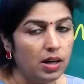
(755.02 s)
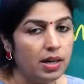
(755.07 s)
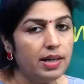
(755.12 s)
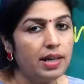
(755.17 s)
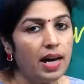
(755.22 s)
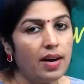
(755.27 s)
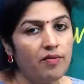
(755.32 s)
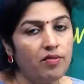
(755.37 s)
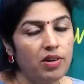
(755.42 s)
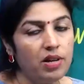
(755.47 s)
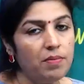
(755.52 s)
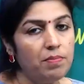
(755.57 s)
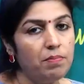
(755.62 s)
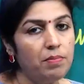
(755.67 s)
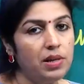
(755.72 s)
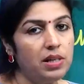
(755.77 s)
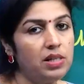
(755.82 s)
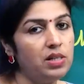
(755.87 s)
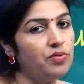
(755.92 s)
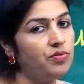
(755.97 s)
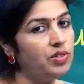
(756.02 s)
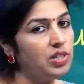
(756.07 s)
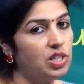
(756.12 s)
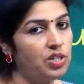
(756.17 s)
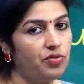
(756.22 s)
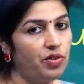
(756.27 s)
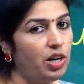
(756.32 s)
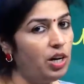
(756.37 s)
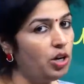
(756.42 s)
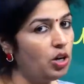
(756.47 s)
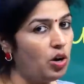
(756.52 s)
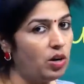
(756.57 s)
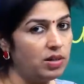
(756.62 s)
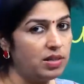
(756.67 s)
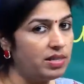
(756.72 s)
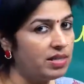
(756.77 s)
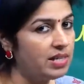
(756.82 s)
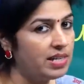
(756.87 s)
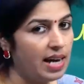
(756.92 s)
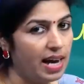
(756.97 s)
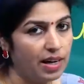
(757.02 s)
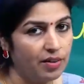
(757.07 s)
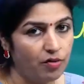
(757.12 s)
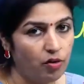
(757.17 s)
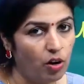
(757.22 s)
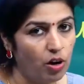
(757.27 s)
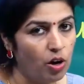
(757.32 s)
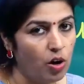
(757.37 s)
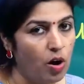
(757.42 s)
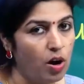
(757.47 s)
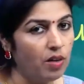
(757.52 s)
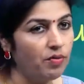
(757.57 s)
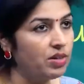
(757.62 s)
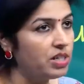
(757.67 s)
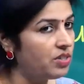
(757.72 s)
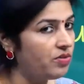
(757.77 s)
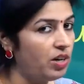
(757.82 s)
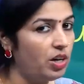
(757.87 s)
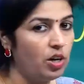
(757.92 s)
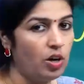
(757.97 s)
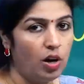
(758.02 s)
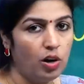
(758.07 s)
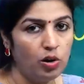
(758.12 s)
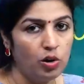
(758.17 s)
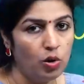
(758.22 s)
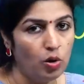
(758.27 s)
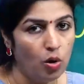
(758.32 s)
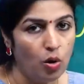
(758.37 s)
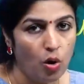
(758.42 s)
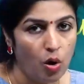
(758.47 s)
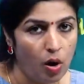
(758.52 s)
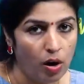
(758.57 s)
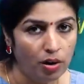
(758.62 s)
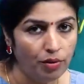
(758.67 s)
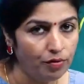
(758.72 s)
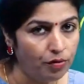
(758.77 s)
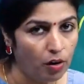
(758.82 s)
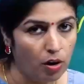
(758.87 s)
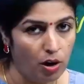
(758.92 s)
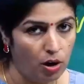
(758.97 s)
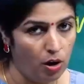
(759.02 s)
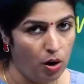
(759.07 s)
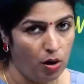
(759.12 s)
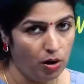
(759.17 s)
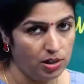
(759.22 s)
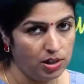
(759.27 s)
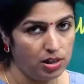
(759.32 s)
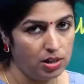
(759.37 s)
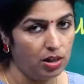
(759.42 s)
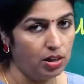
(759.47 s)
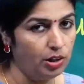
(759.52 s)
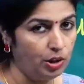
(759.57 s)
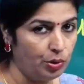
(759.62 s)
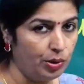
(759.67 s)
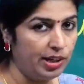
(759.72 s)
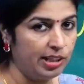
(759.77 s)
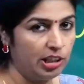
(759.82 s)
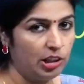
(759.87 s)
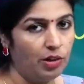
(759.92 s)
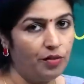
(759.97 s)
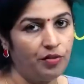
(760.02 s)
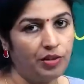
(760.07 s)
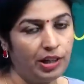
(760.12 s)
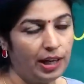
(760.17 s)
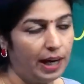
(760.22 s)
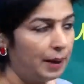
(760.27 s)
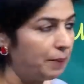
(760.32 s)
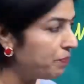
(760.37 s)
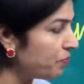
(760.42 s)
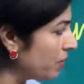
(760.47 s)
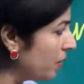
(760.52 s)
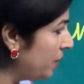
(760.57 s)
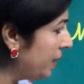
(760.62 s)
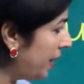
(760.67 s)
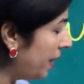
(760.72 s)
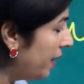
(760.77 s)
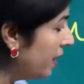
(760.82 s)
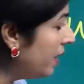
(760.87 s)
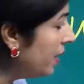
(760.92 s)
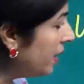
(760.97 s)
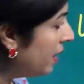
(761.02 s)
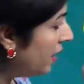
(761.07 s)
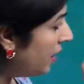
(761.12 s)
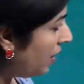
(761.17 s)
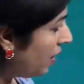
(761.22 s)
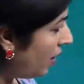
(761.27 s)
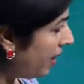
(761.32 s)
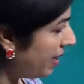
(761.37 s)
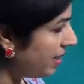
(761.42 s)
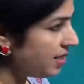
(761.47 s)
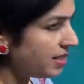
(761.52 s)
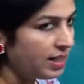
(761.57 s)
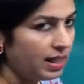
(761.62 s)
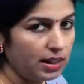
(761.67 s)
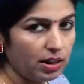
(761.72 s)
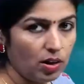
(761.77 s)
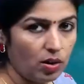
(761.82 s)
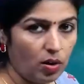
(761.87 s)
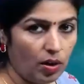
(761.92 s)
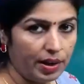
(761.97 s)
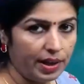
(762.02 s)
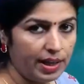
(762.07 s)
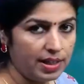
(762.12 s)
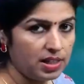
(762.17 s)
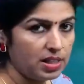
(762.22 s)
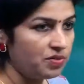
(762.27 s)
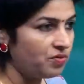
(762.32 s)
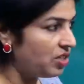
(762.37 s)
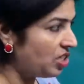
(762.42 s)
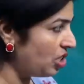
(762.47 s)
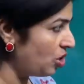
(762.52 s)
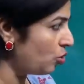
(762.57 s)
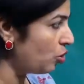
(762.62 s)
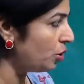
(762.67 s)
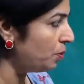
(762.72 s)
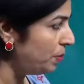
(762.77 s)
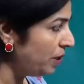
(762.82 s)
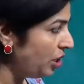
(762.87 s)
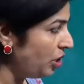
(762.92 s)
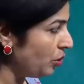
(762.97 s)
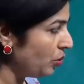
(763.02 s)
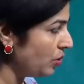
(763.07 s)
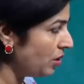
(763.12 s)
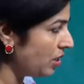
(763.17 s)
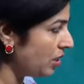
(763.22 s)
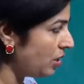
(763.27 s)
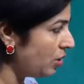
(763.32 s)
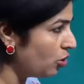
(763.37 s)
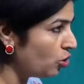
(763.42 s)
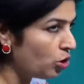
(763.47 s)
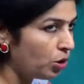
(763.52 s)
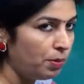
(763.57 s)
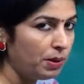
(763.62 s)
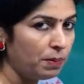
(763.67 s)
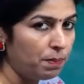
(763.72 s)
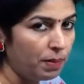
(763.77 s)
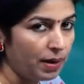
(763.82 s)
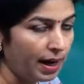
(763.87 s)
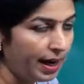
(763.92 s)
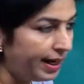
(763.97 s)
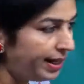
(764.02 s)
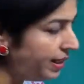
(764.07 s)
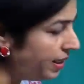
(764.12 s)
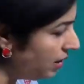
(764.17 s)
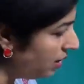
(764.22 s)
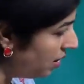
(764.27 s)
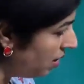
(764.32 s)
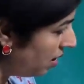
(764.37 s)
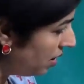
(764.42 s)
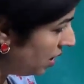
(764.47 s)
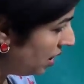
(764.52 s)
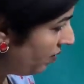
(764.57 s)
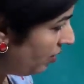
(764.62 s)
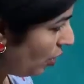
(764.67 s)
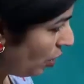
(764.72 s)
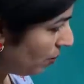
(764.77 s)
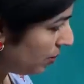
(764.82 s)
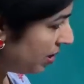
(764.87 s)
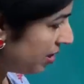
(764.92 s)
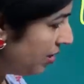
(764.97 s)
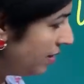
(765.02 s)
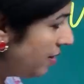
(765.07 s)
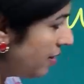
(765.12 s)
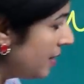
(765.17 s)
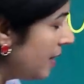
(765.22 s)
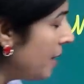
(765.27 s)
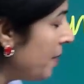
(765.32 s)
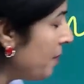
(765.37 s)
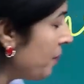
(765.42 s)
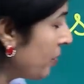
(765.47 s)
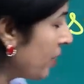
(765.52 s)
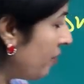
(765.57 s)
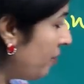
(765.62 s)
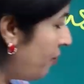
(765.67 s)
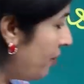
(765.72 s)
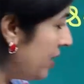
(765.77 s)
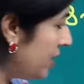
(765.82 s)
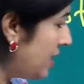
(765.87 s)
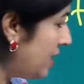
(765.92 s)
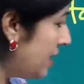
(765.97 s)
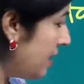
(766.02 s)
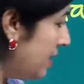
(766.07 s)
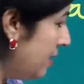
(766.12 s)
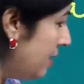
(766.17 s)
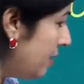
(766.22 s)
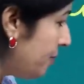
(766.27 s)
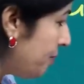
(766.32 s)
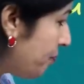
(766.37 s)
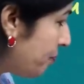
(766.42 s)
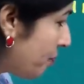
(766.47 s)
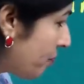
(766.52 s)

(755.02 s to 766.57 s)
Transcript: development which will not stand for long, which will not go on for long duration of time. Okay, now let us see the context in which it could be used, it could be applied in the given options. First is,